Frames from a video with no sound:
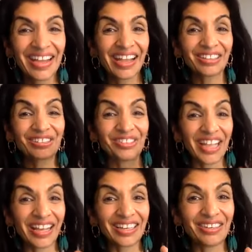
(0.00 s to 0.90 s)
and
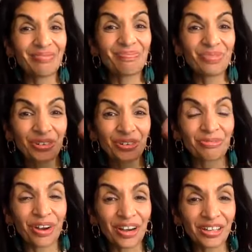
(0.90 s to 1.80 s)
created more
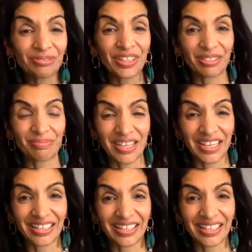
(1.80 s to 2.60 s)
wrong with me.